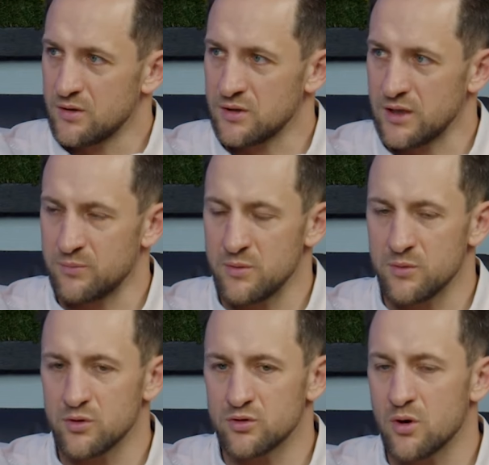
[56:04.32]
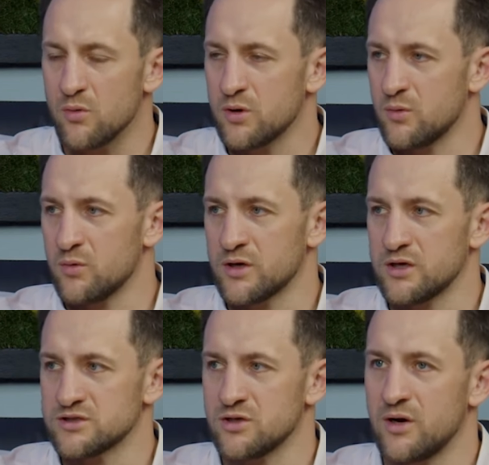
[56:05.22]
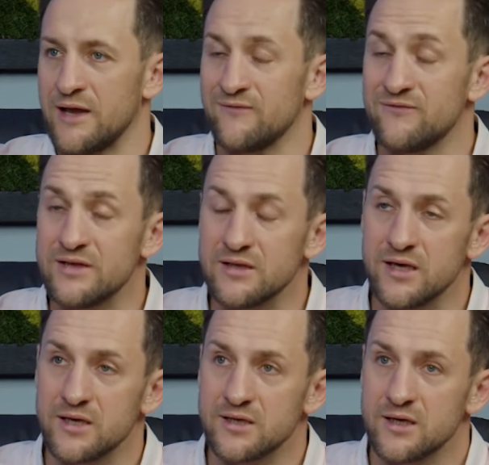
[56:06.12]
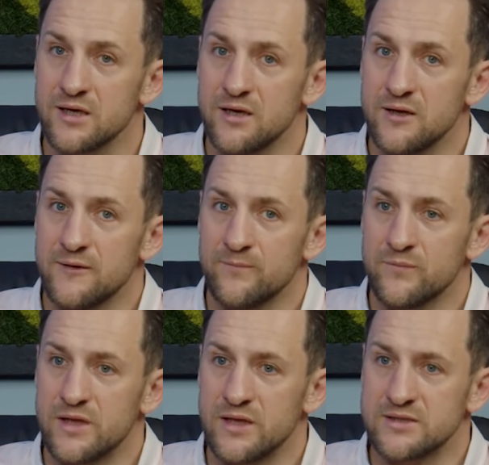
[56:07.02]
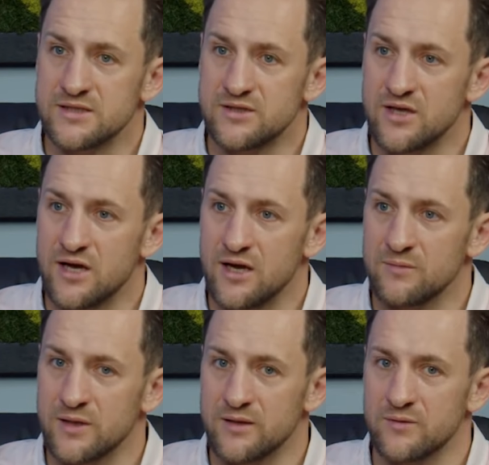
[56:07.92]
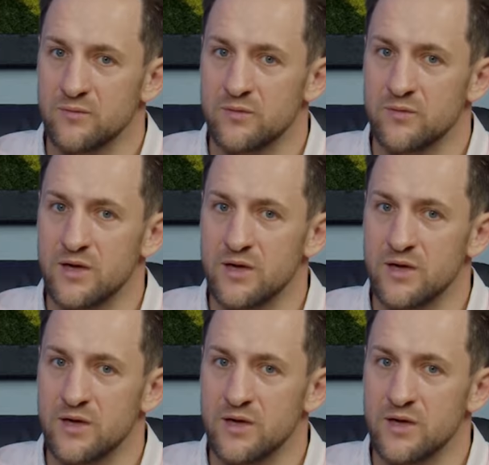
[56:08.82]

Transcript: like people who don't want to work hard. So I feel like it's a time like we